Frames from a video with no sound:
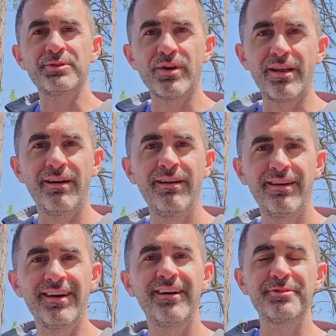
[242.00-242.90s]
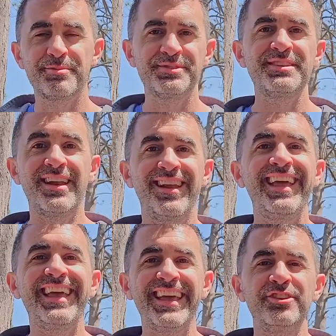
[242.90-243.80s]
to run 100%
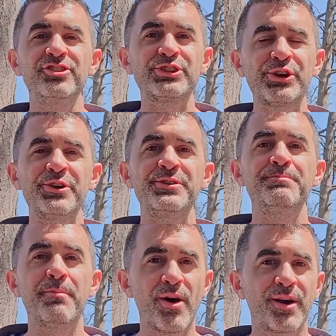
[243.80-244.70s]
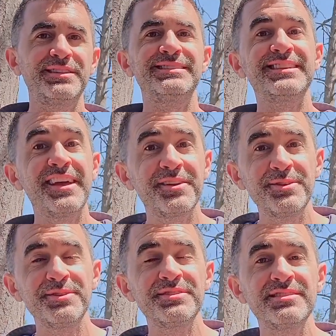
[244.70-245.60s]
in certain market
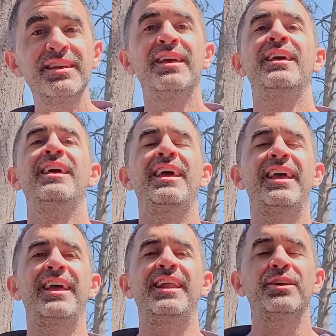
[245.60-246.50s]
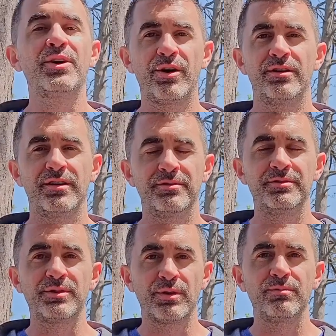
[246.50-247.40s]
cycles. And in, cur-
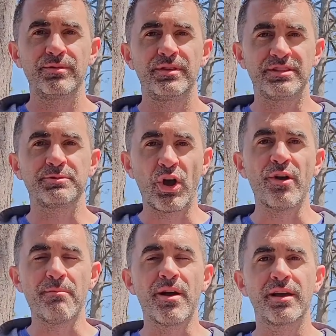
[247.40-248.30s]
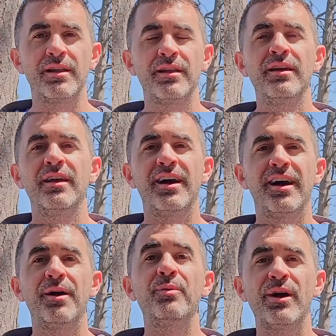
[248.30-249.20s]
in this current market,
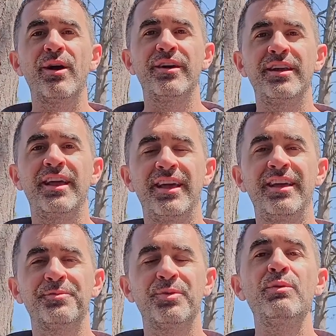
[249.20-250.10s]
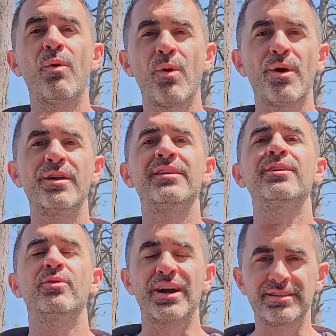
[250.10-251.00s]
uh, we are in a reward
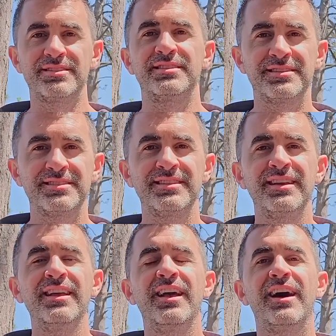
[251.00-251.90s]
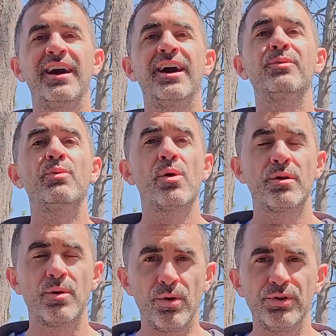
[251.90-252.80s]
recklessness, uh,
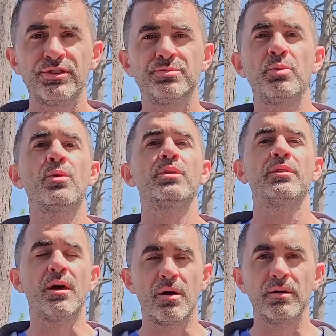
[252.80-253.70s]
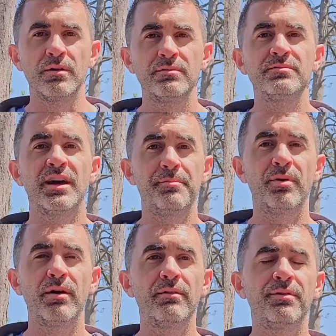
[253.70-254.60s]
reward holders, reward long type
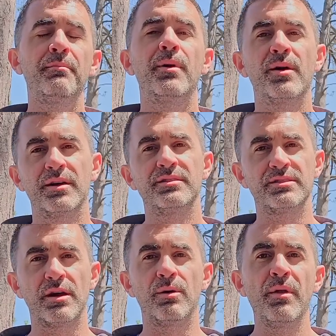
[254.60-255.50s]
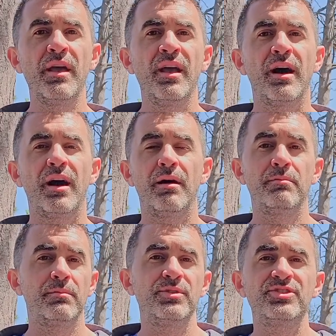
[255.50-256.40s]
of market. So
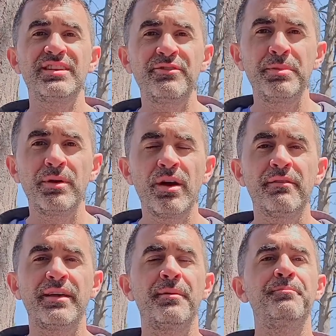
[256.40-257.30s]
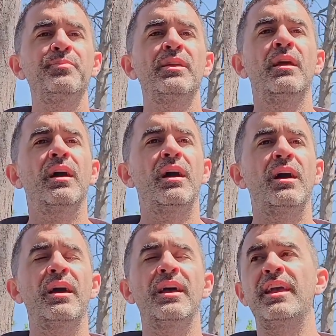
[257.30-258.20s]
um, we just have to be aware of that.
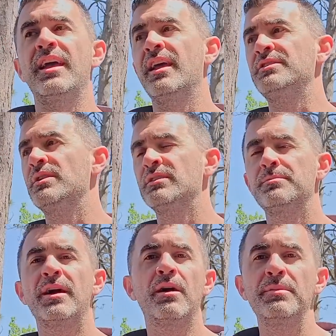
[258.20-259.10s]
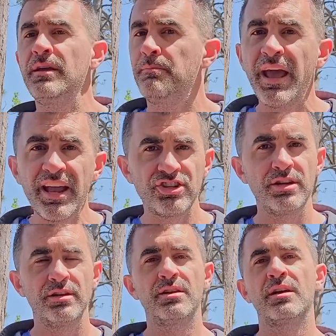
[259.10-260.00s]
Uh, and I talked about being
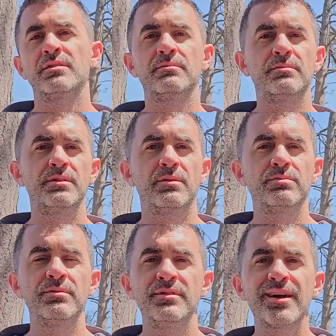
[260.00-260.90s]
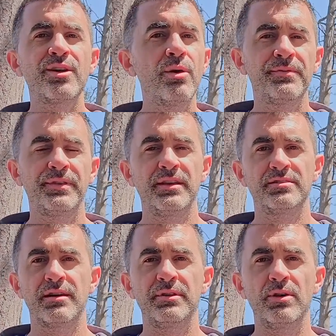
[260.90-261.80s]
patient, not you know, not going for
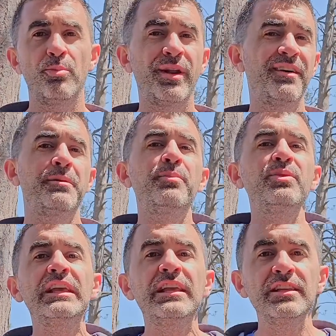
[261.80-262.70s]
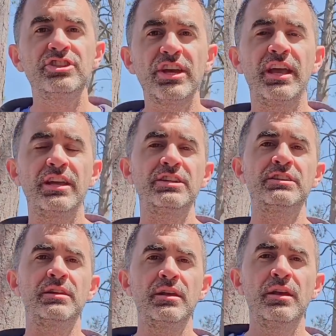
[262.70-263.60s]
things off the open. I've completely
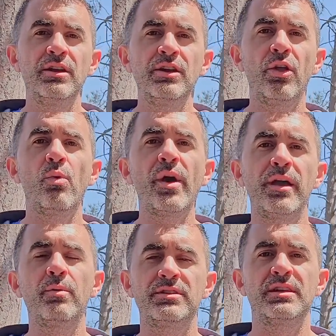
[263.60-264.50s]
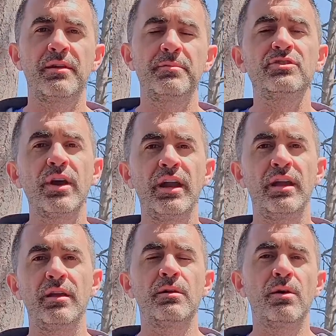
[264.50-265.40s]
changed, you know, the way in which that I've been
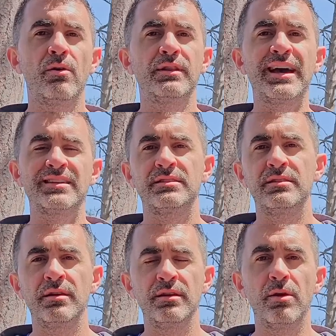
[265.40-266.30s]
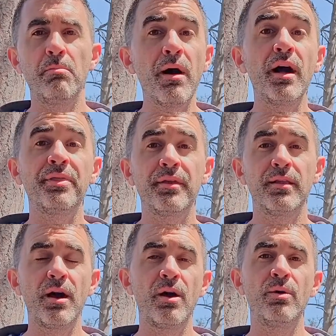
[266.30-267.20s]
trading over the last you know month
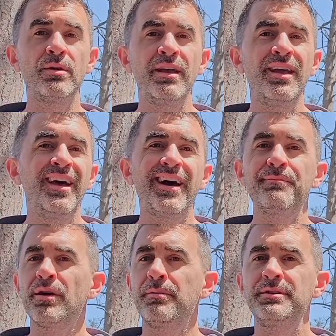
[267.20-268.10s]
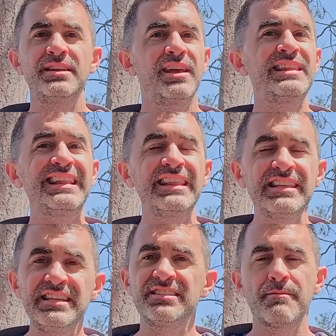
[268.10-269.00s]
alone I've probably taken the
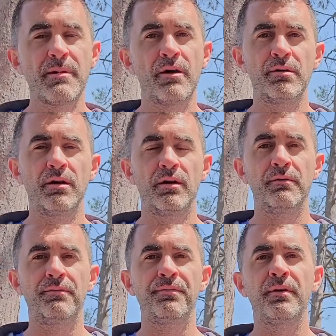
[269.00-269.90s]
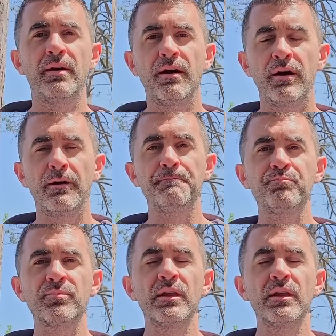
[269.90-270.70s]
least amount of, um,